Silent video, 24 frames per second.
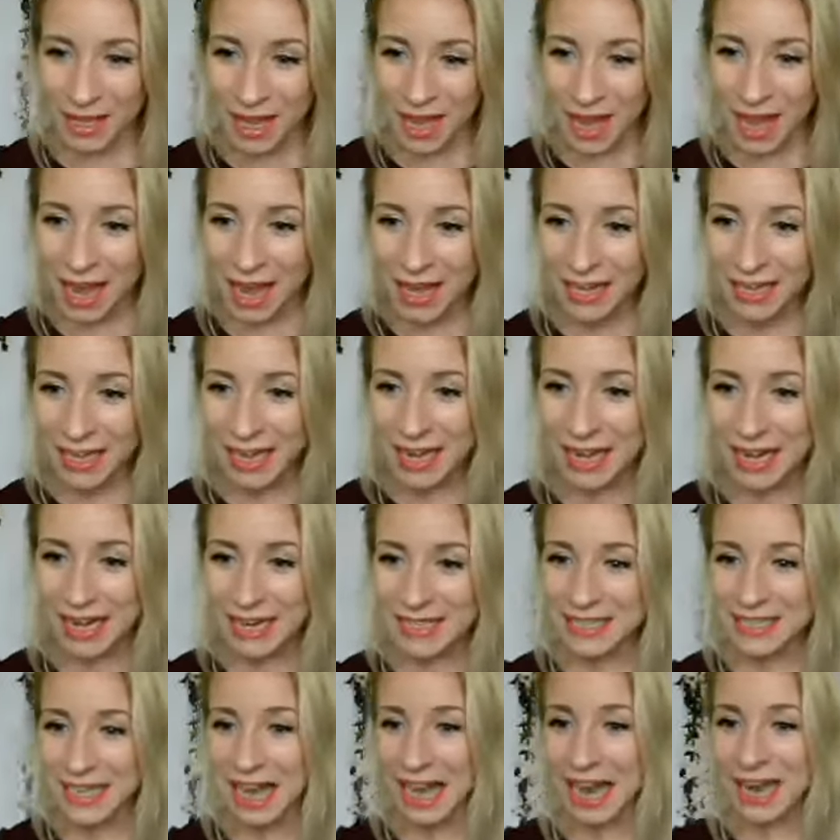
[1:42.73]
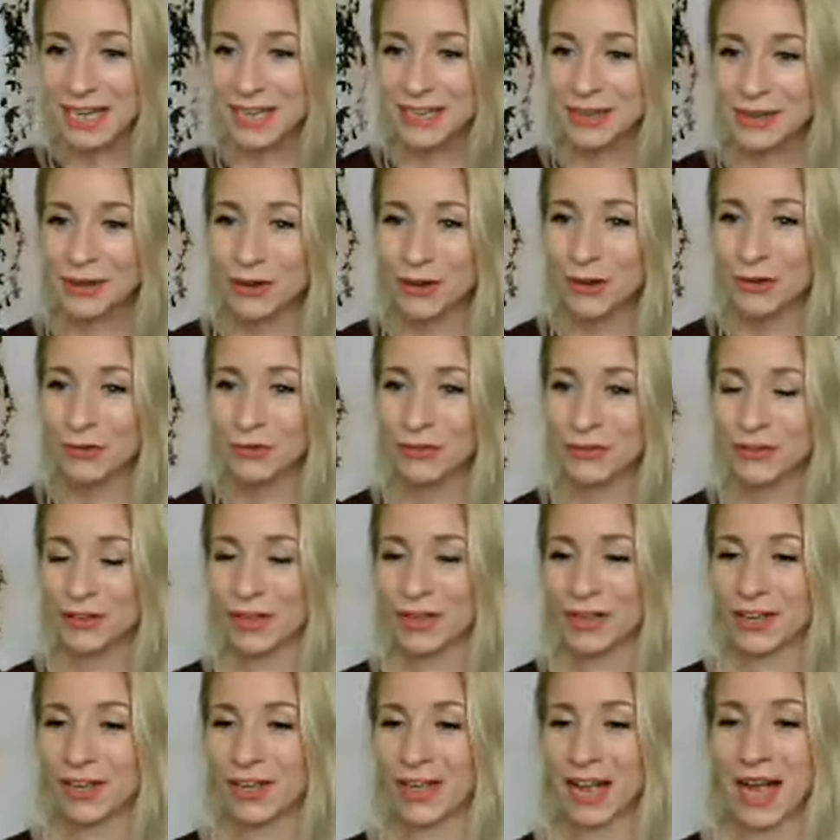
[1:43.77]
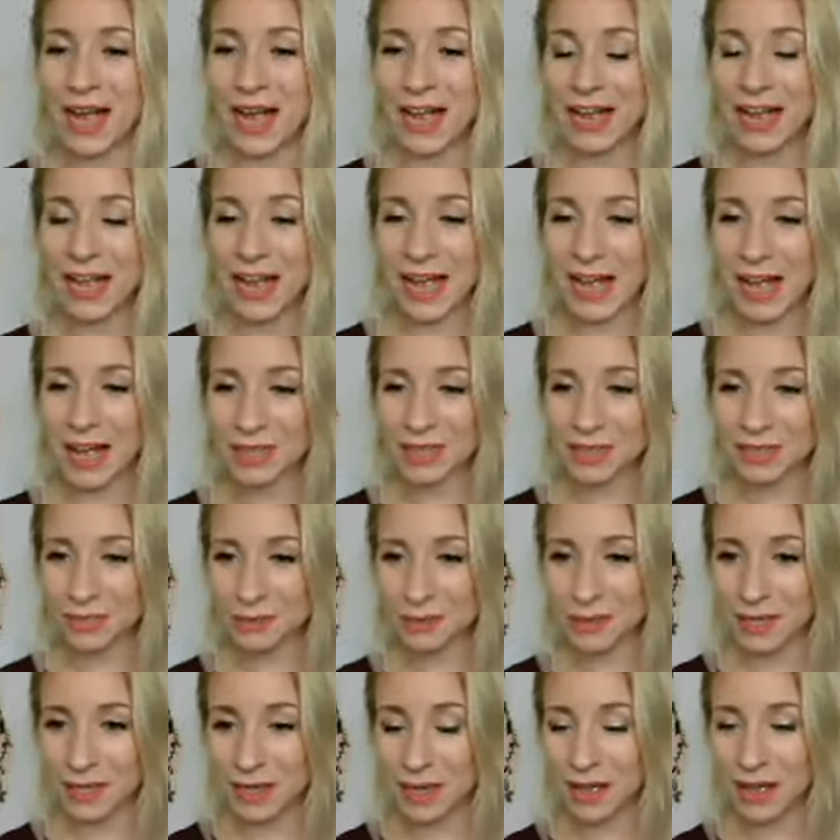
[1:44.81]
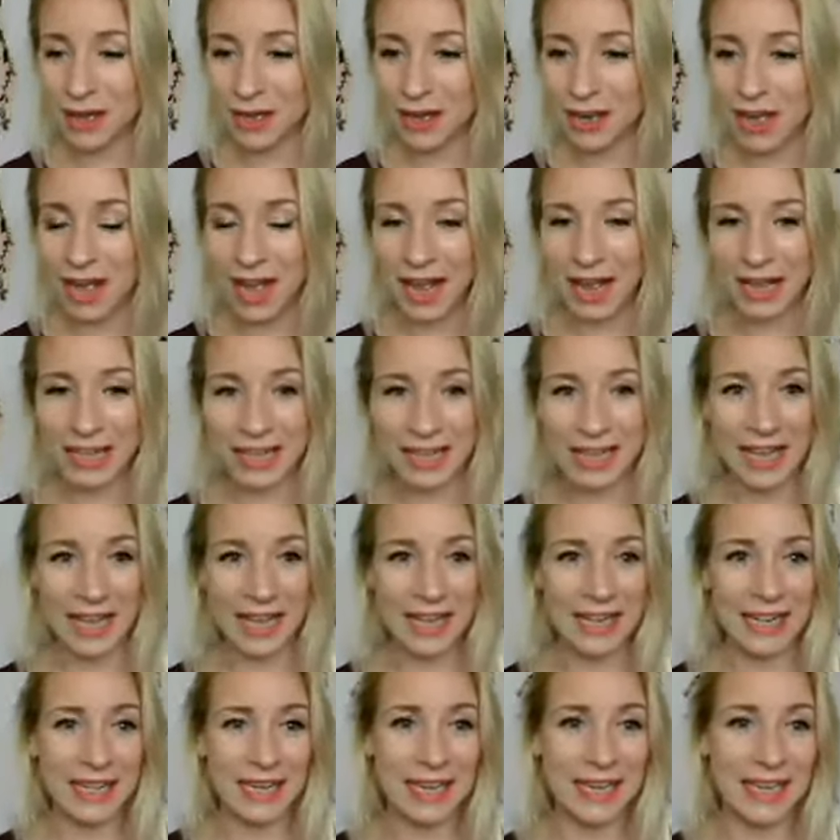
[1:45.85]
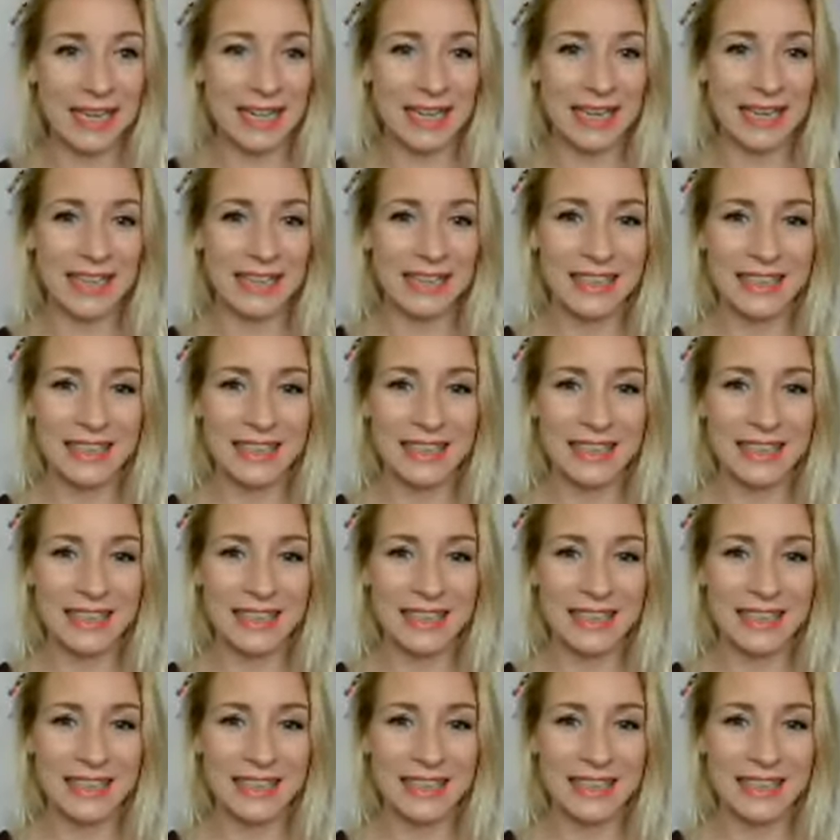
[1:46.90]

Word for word: Hi guys, hi Norfolk, hi Ash sweetheart, hi Kelly.